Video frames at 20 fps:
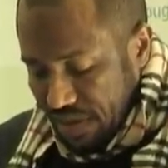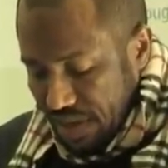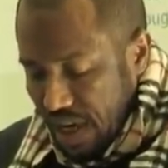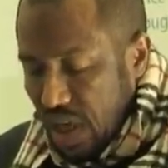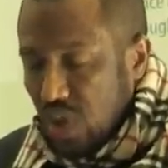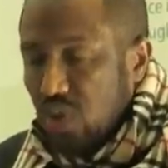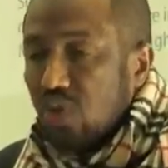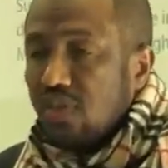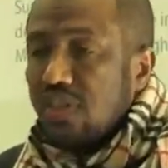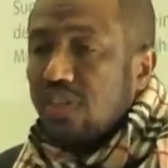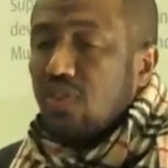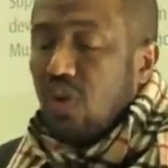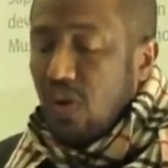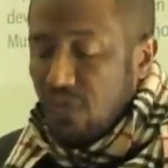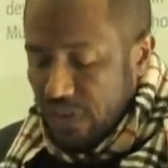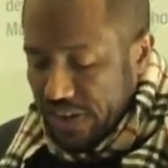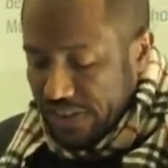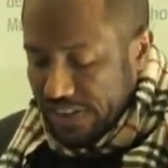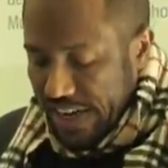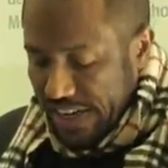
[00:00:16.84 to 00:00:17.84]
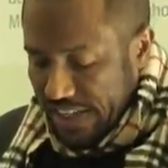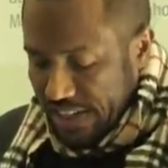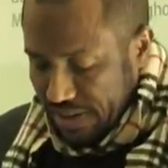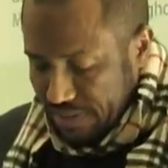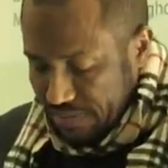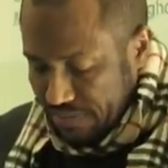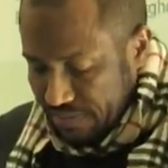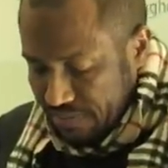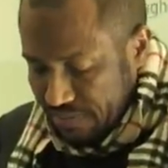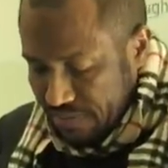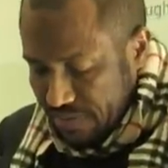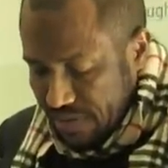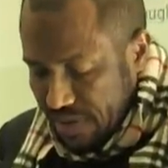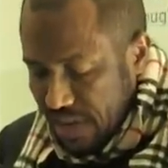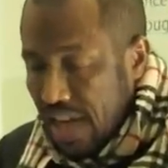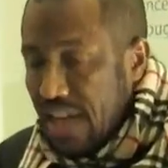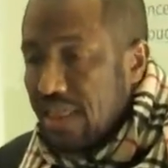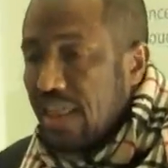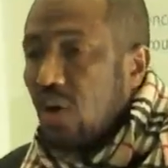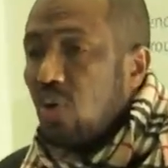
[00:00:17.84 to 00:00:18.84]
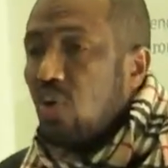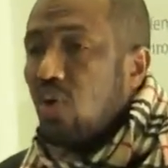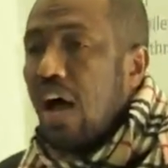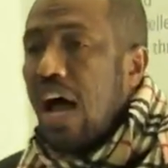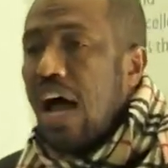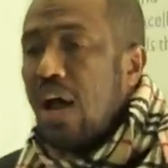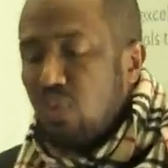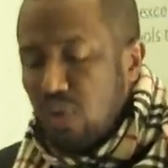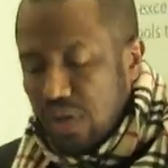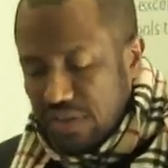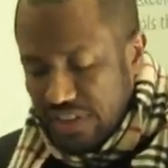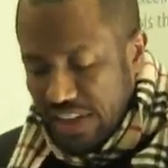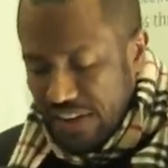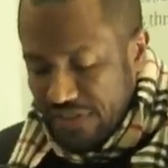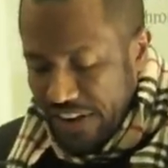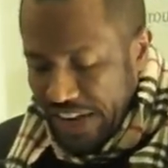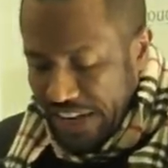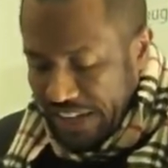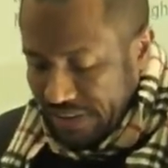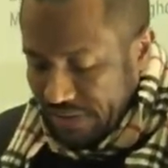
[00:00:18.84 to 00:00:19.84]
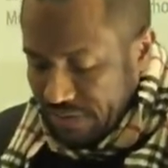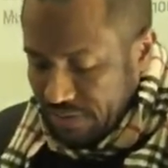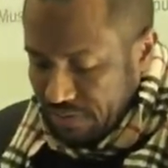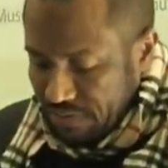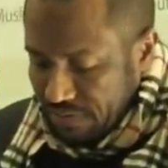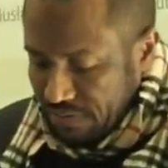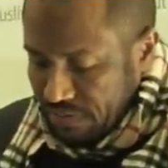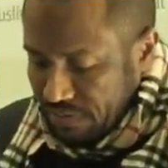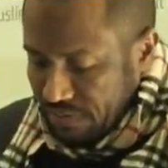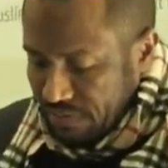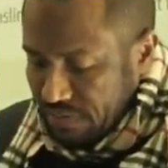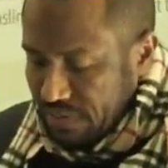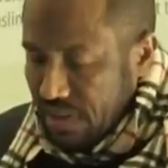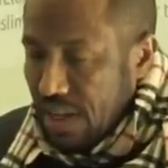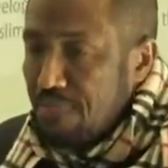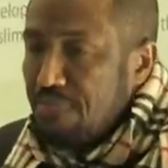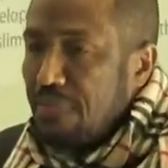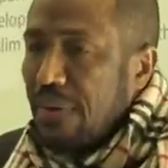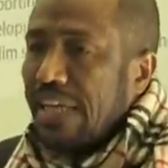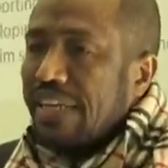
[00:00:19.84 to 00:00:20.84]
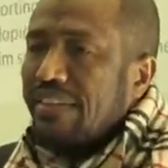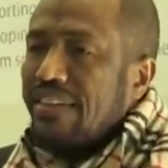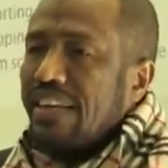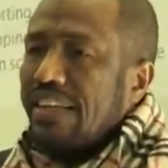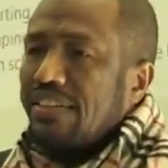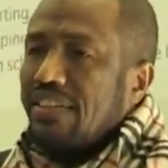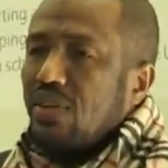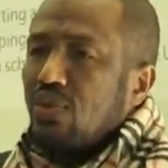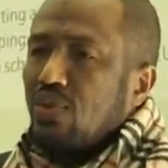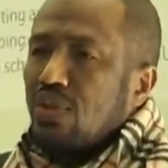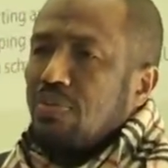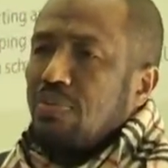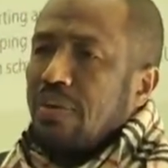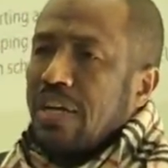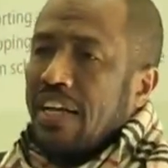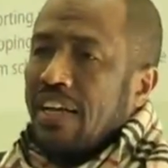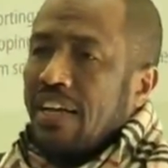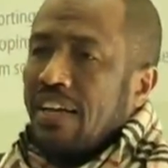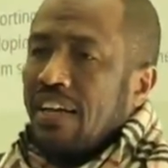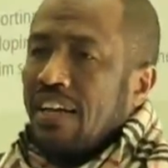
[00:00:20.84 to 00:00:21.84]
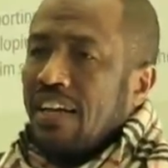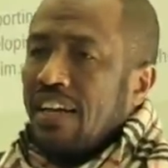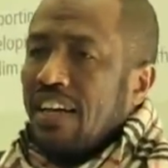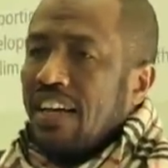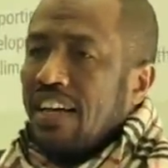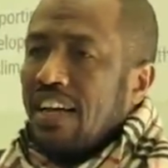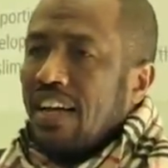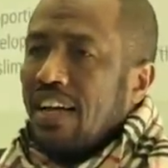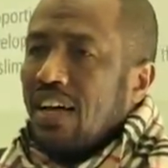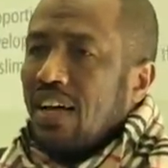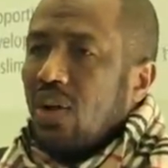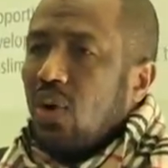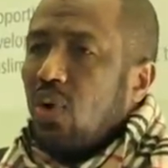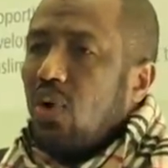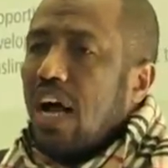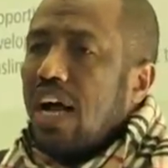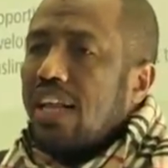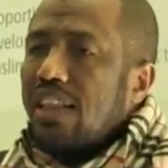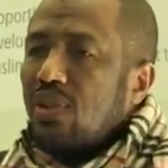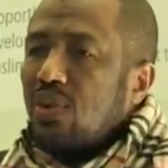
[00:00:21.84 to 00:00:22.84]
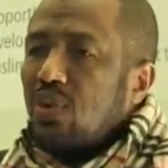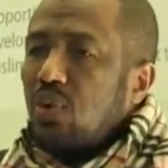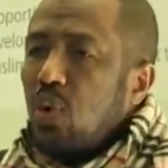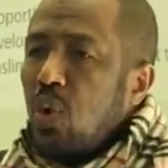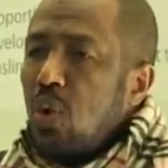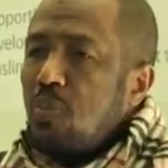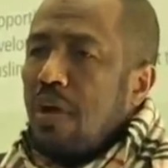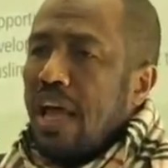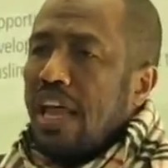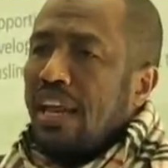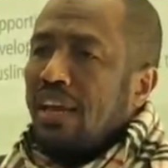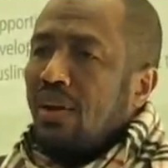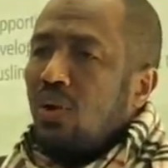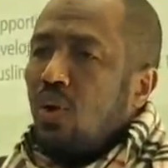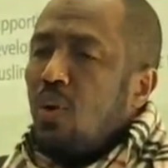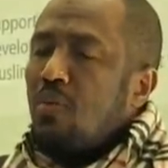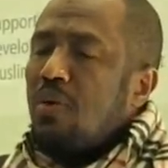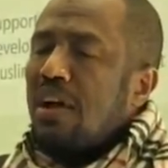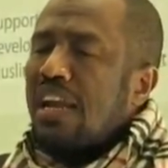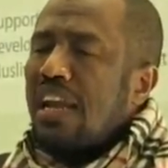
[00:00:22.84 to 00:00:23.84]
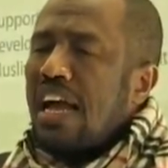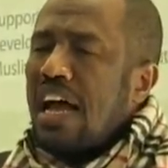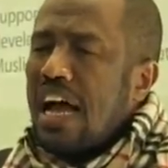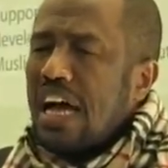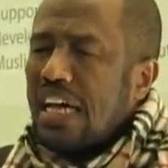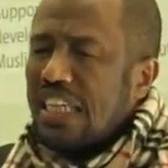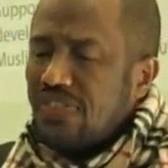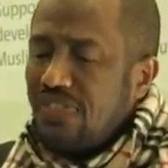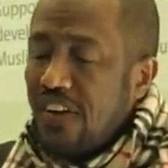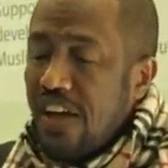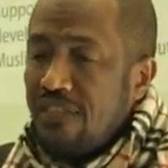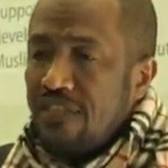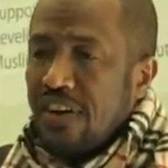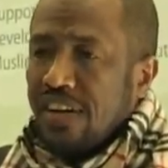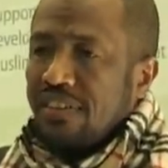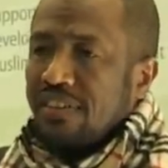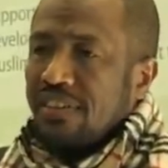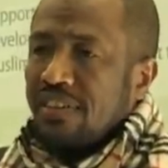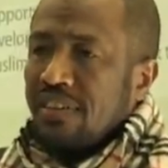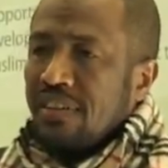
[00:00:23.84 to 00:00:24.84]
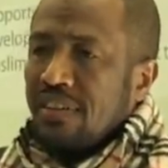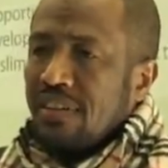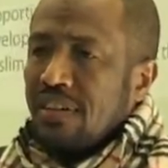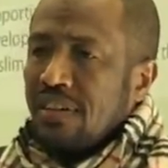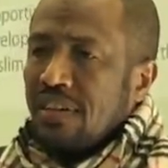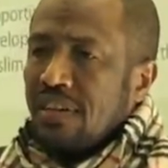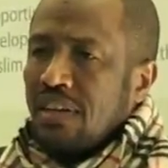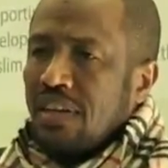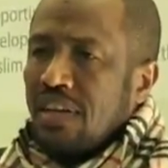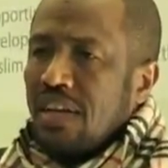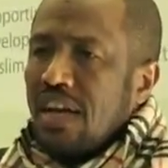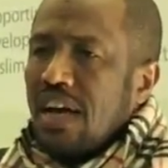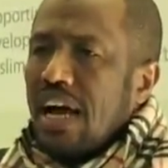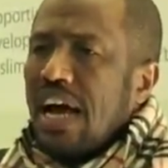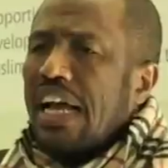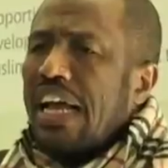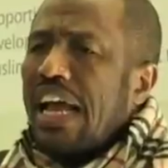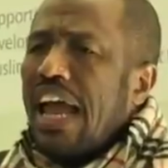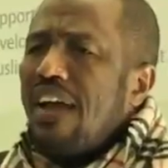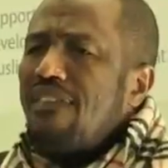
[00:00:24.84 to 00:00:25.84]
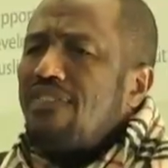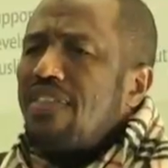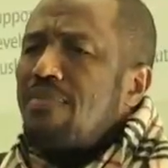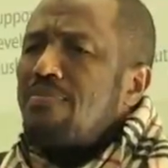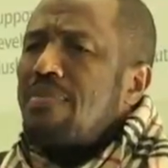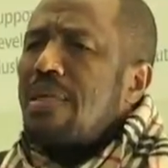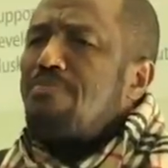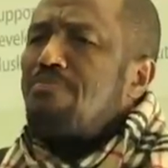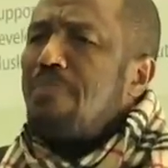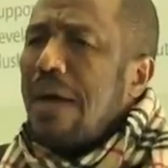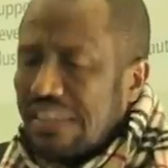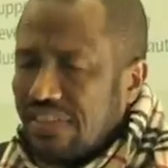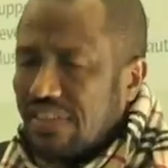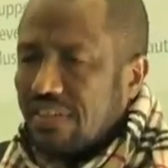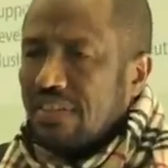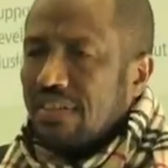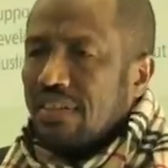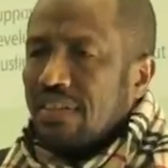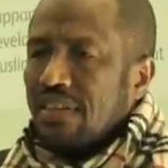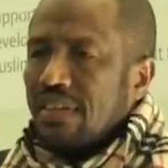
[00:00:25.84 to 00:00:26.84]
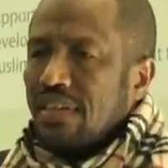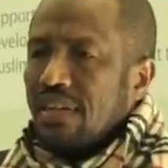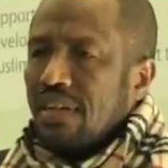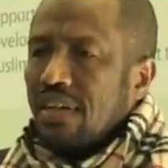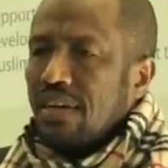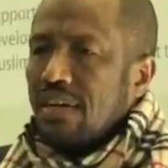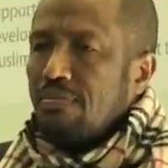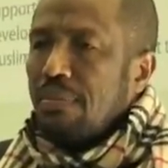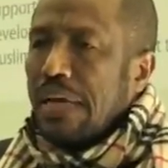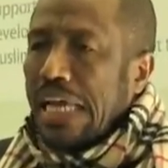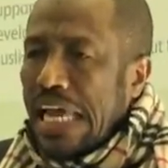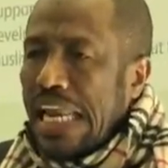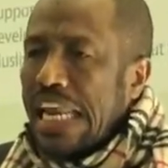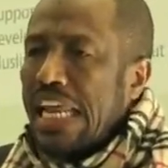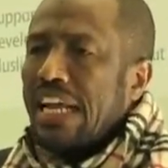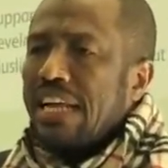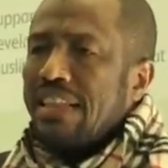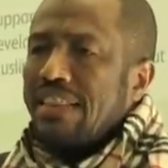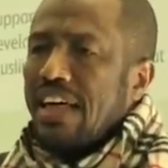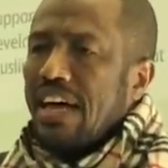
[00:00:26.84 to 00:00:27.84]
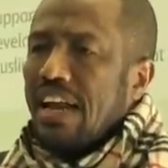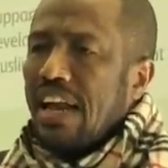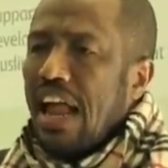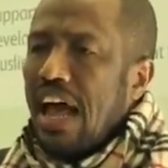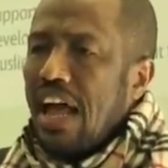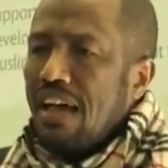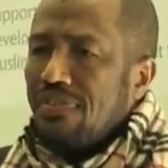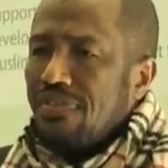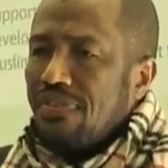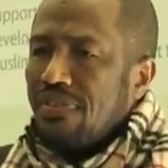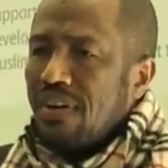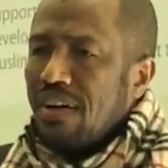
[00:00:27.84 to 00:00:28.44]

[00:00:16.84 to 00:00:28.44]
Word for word: into this conversation and the Quran was revealed. And please listen with me. Look at two men whom Allah has favored and gave them the best beginning in their life